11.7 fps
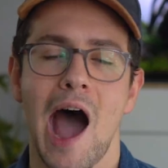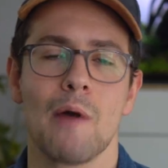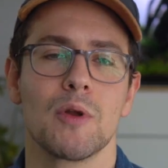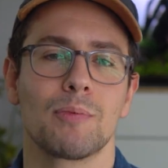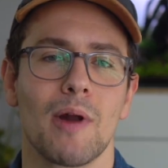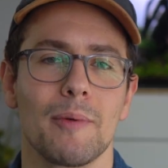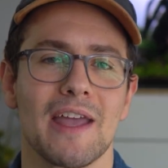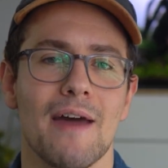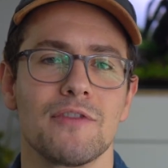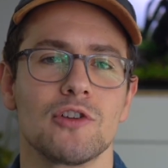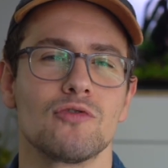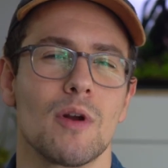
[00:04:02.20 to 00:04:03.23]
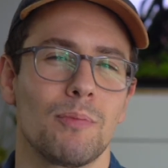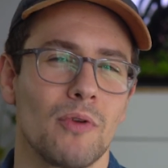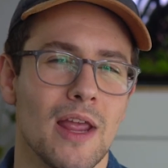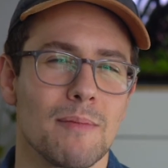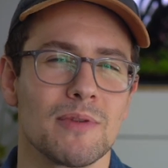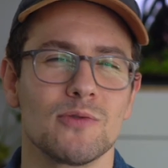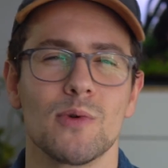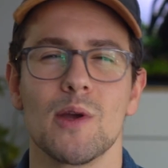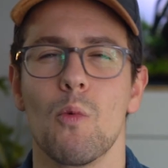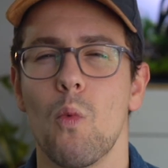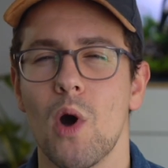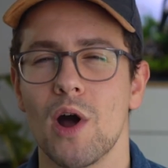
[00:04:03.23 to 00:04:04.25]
I would probably have the drip rate between